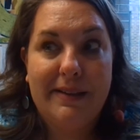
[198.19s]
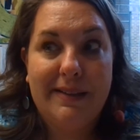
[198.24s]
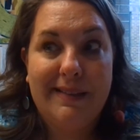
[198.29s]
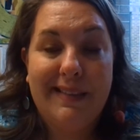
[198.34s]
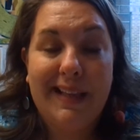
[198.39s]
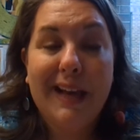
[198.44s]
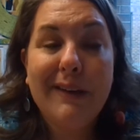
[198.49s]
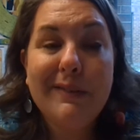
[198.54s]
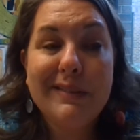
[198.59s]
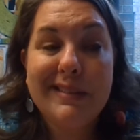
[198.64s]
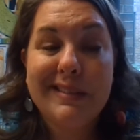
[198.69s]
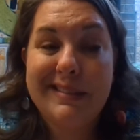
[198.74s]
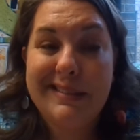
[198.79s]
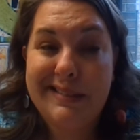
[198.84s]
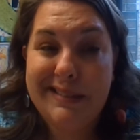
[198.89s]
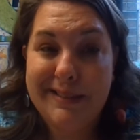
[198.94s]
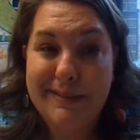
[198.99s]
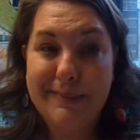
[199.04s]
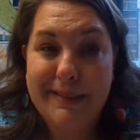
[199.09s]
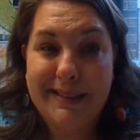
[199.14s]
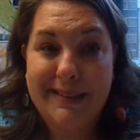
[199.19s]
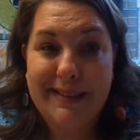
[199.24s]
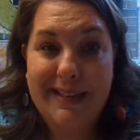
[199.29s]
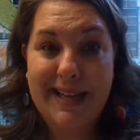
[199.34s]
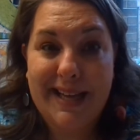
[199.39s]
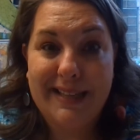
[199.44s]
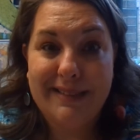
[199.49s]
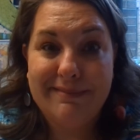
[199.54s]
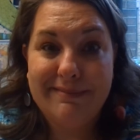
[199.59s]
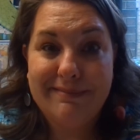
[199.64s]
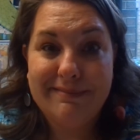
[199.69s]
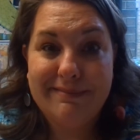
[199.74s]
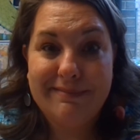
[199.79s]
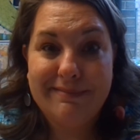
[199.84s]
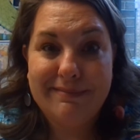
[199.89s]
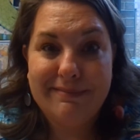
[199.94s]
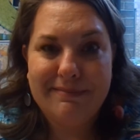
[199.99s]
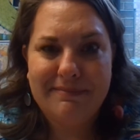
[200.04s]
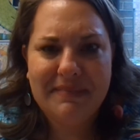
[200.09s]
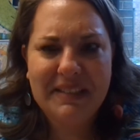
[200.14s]
That would still be a lot.
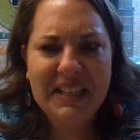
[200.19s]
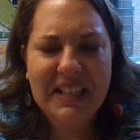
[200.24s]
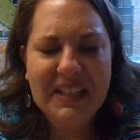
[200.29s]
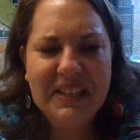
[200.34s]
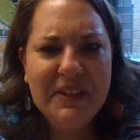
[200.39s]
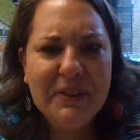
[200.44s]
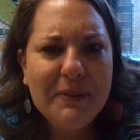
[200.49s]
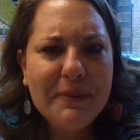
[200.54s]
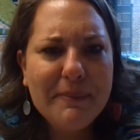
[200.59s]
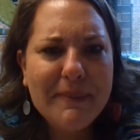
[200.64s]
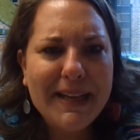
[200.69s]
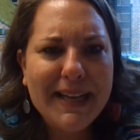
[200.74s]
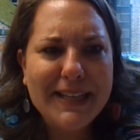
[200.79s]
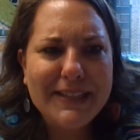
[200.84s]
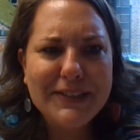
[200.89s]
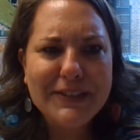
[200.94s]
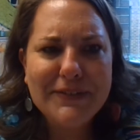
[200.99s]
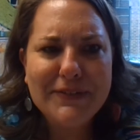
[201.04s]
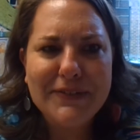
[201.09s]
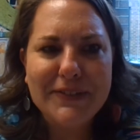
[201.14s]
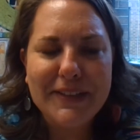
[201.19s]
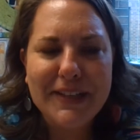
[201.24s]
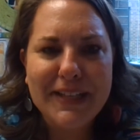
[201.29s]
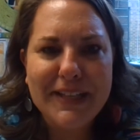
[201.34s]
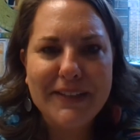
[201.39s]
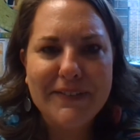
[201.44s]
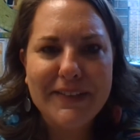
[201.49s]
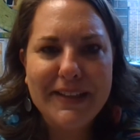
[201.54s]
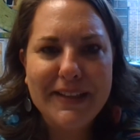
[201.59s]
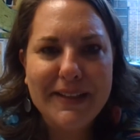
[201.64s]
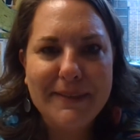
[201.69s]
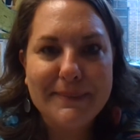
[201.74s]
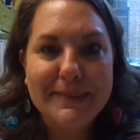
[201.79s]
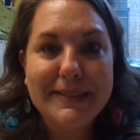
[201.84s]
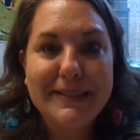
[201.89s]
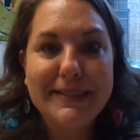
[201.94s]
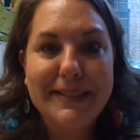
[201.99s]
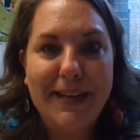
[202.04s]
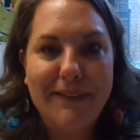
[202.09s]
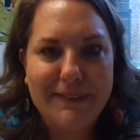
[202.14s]
But can you imagine forgiving them
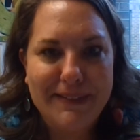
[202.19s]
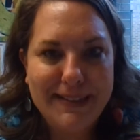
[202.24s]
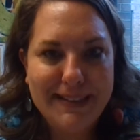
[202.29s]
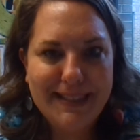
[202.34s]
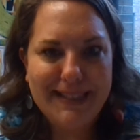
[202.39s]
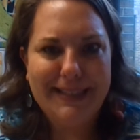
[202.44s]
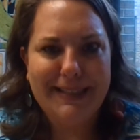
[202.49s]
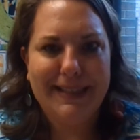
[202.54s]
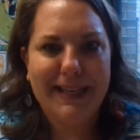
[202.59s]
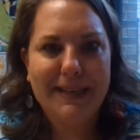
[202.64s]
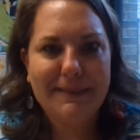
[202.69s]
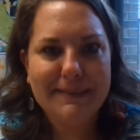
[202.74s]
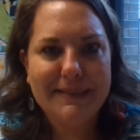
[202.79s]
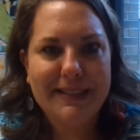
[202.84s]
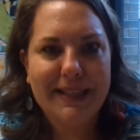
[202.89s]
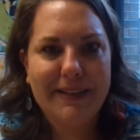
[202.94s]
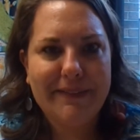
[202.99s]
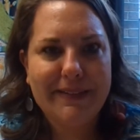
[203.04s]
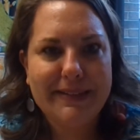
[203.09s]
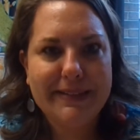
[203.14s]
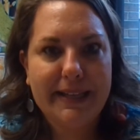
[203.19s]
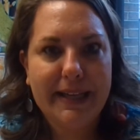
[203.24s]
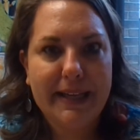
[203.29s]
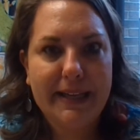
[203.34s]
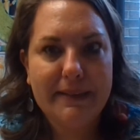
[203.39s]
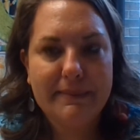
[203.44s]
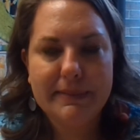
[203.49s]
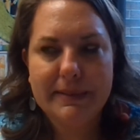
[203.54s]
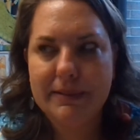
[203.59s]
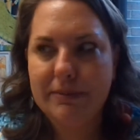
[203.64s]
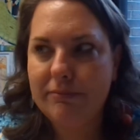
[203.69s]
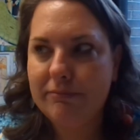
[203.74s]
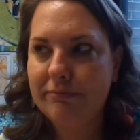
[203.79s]
70 times 7 times?